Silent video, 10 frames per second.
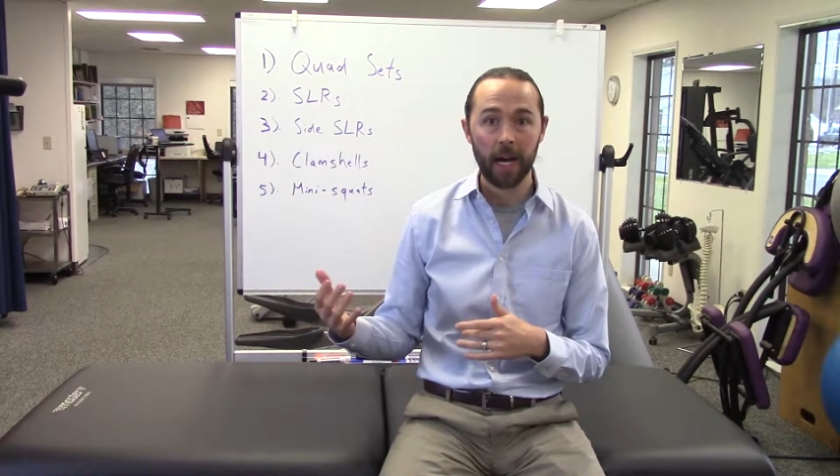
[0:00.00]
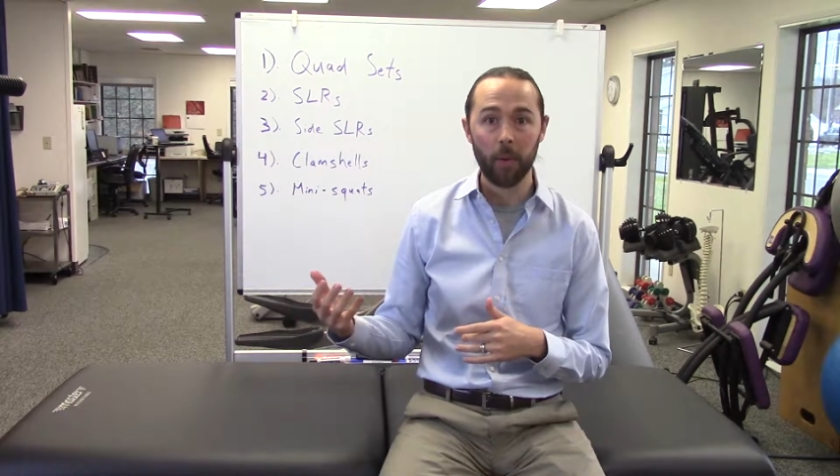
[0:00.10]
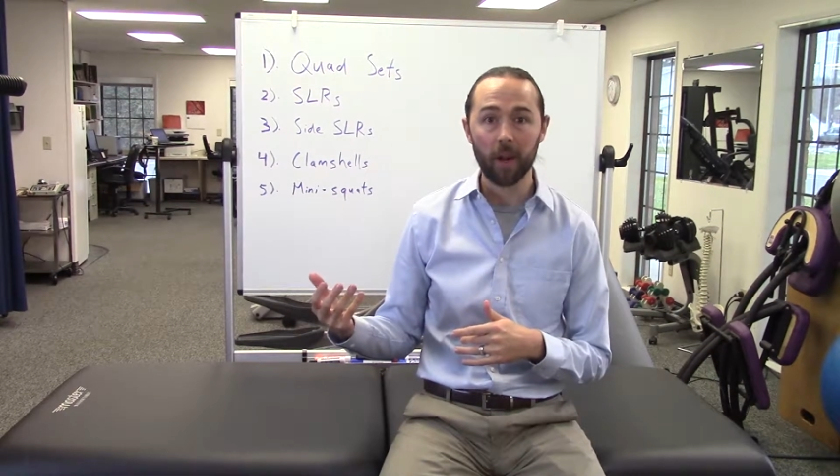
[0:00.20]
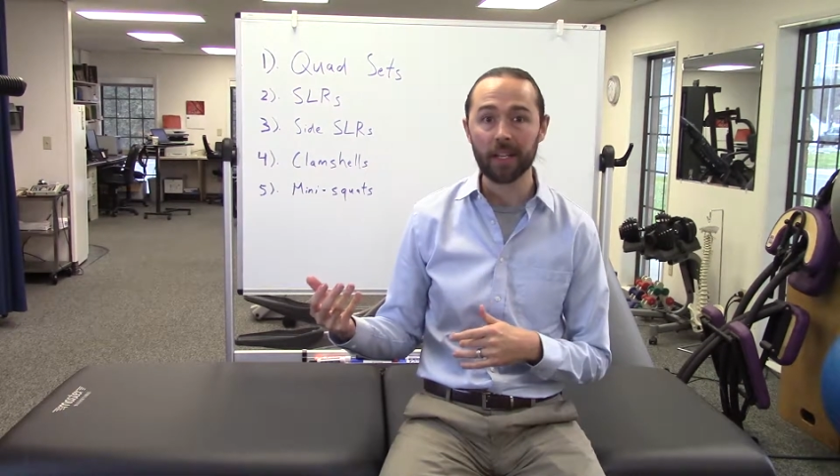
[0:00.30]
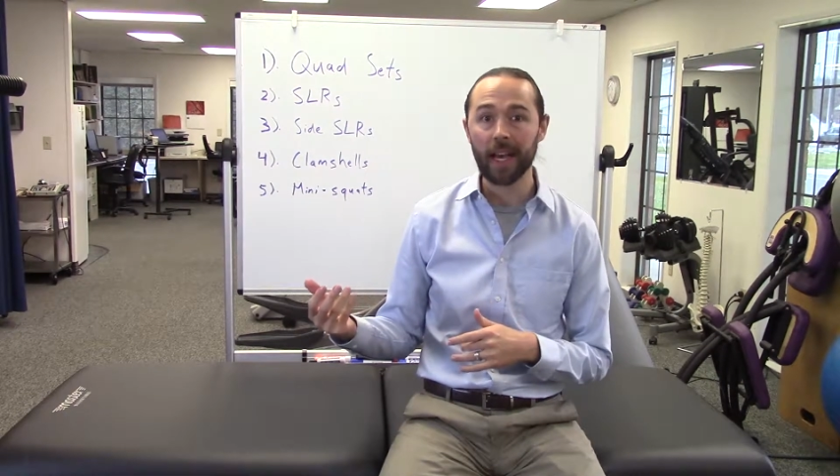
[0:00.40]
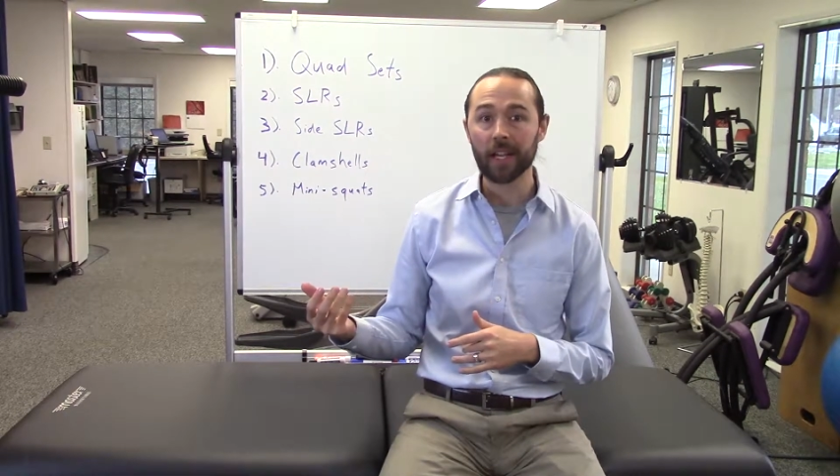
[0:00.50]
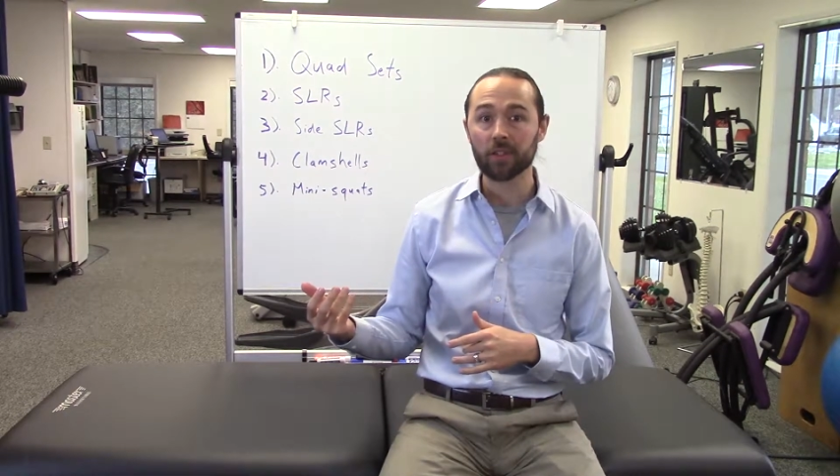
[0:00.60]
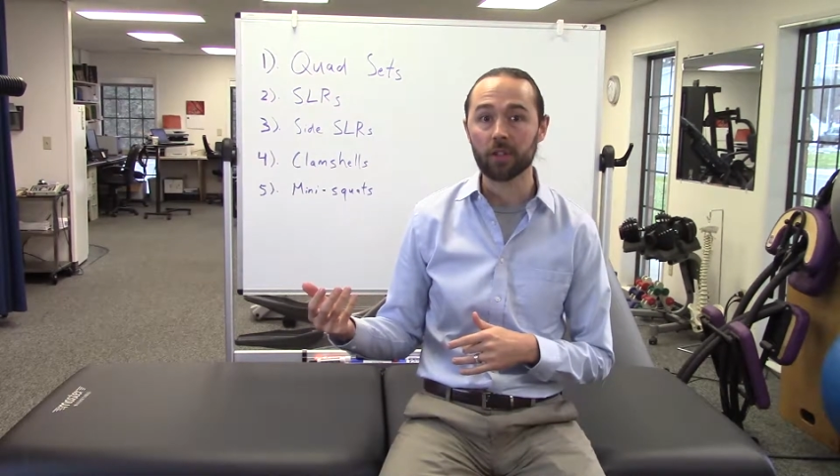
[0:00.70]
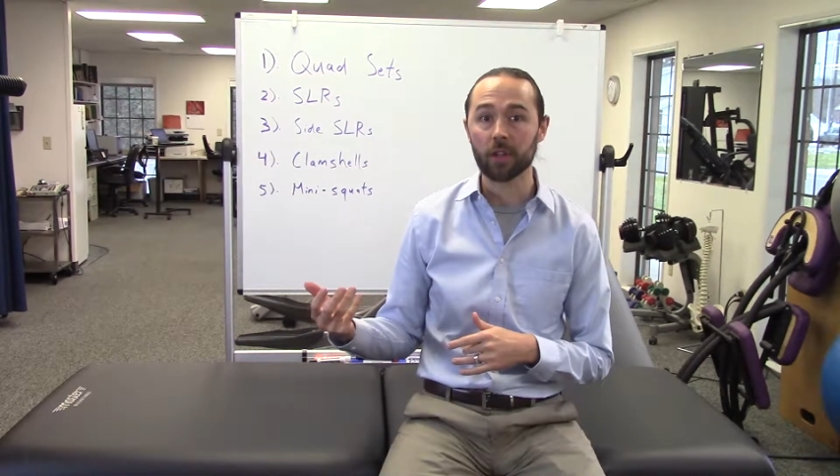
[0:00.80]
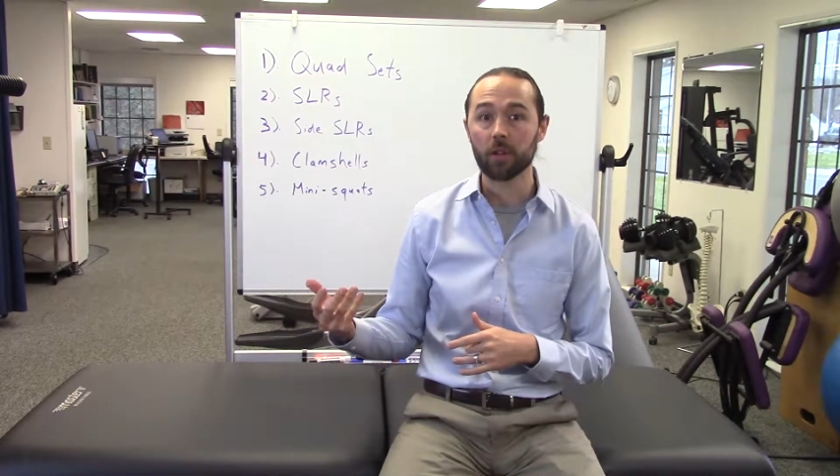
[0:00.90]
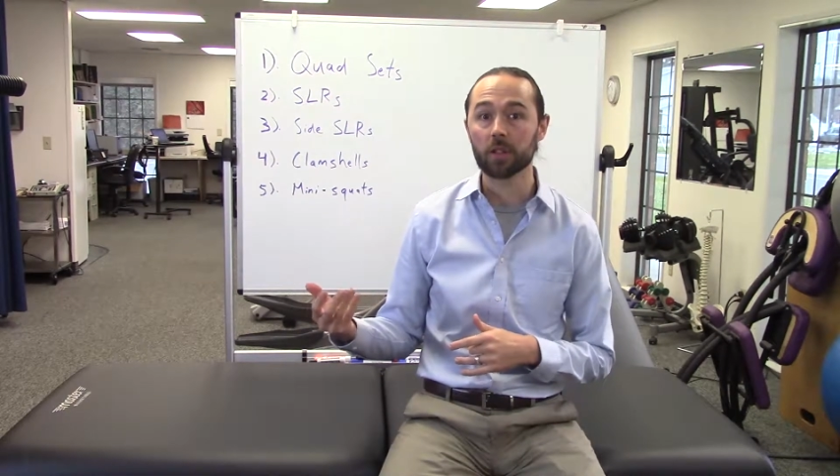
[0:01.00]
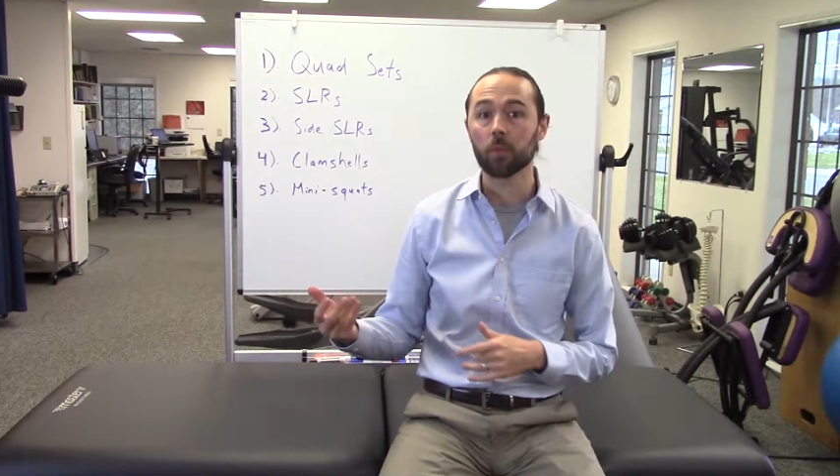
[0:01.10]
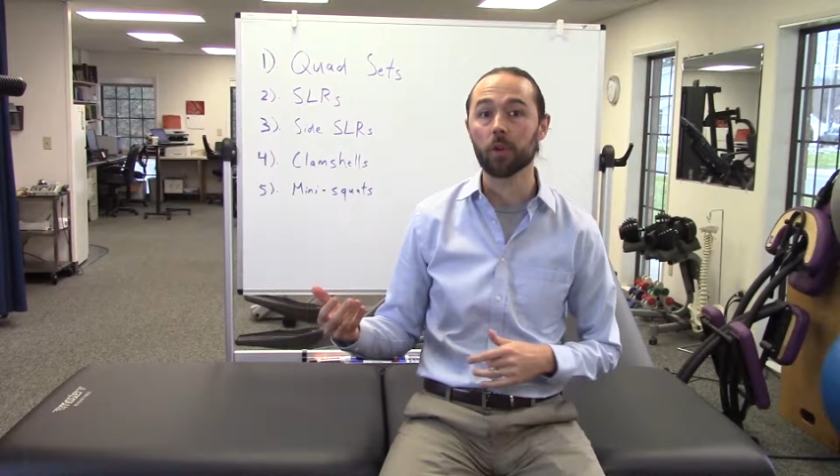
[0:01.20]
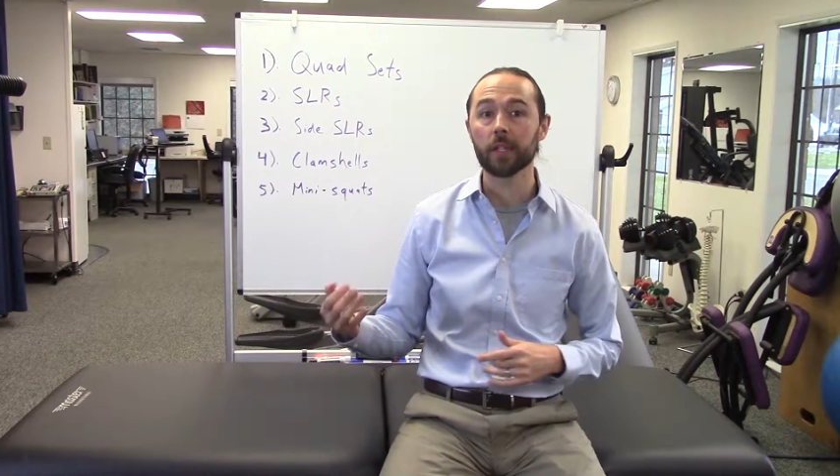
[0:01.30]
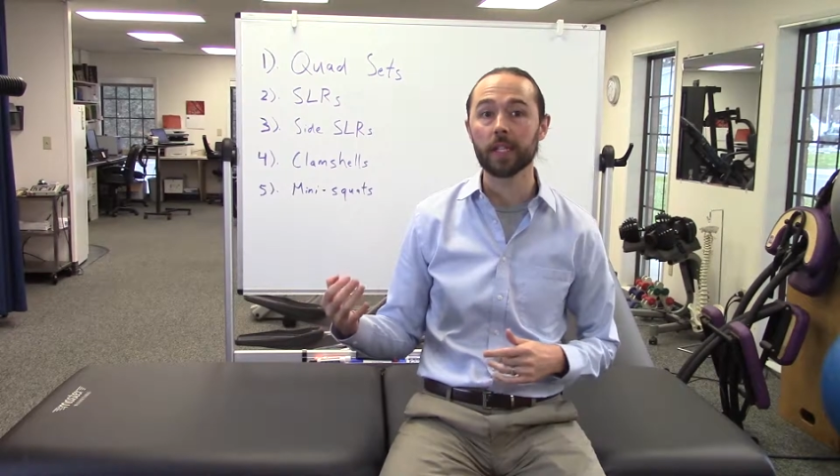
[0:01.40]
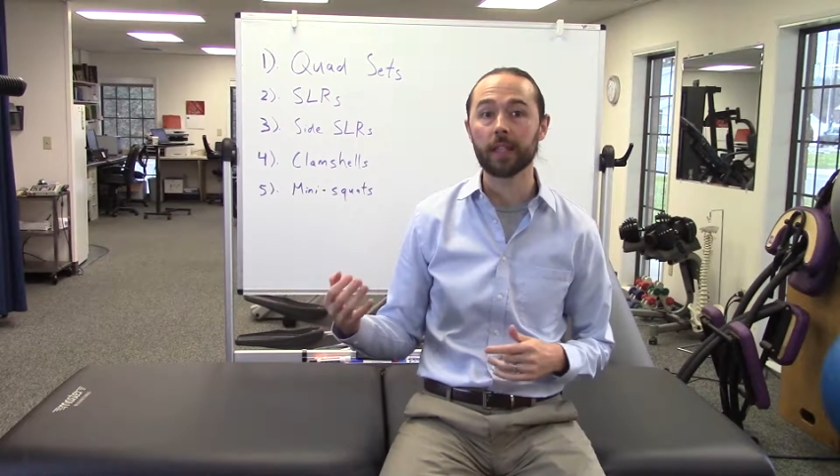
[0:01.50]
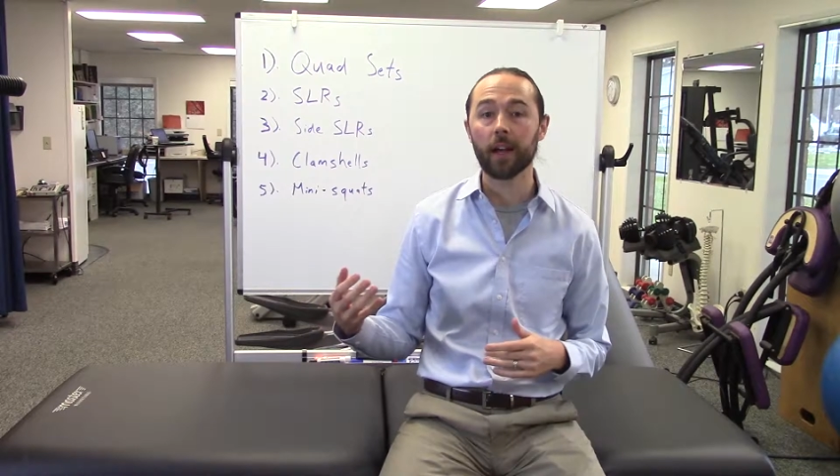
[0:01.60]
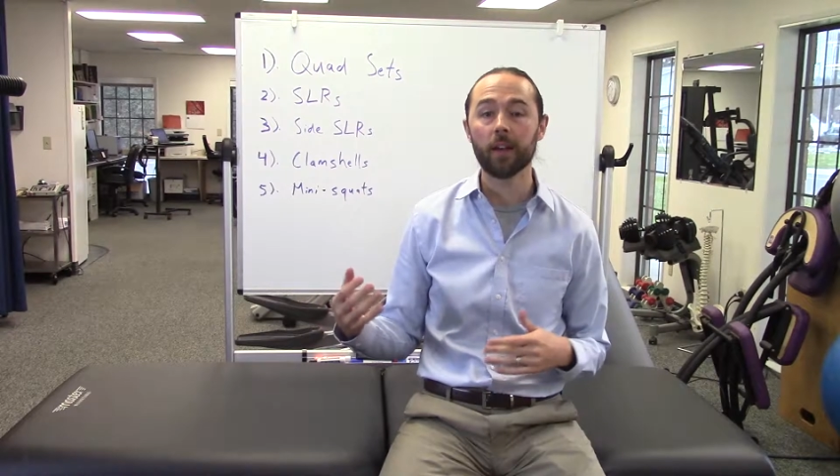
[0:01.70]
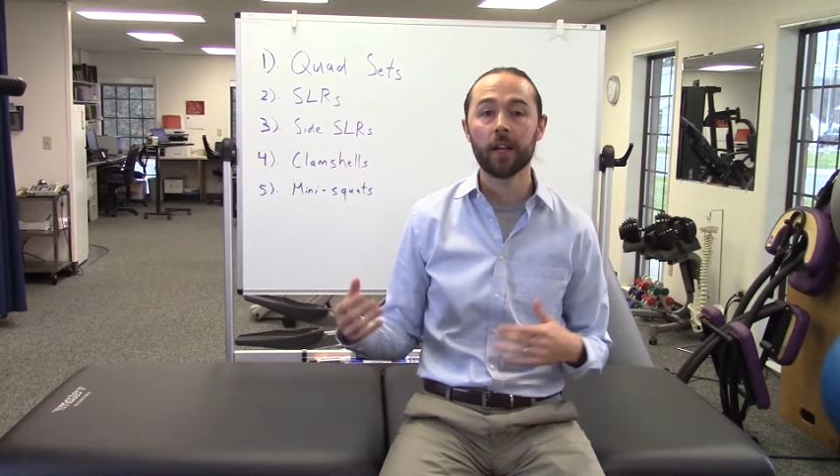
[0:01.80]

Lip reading: I wanted to actually go into more detail